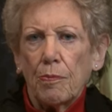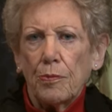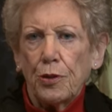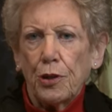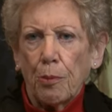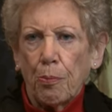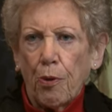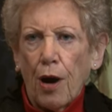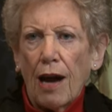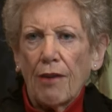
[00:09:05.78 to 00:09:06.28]

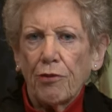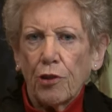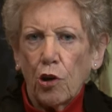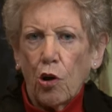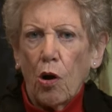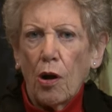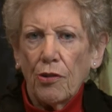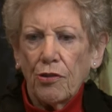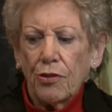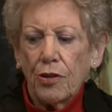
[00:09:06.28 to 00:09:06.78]
to profit
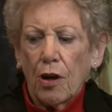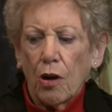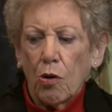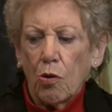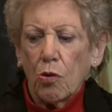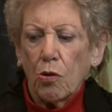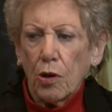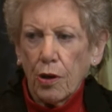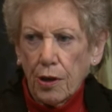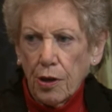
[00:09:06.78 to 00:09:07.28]

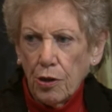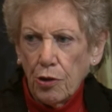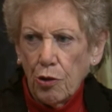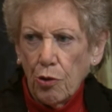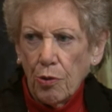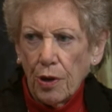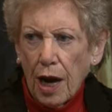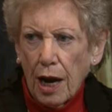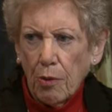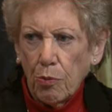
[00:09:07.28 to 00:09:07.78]
also,
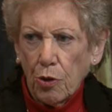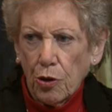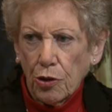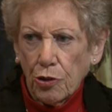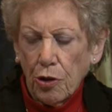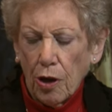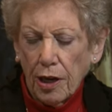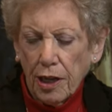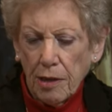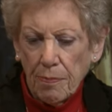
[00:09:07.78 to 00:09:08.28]
you and I were
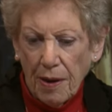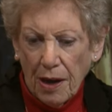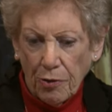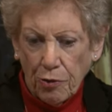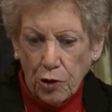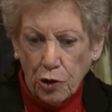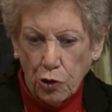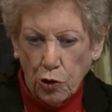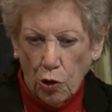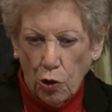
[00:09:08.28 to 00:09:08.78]
talking
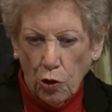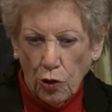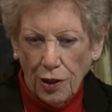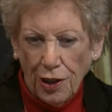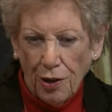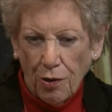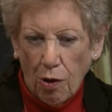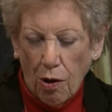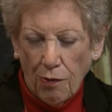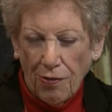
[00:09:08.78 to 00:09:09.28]
about this
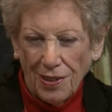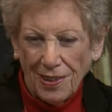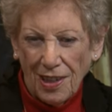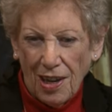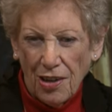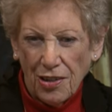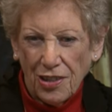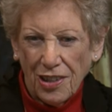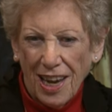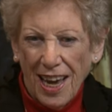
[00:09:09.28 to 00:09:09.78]
earlier over
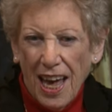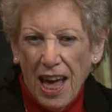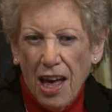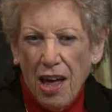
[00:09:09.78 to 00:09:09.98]
lunch,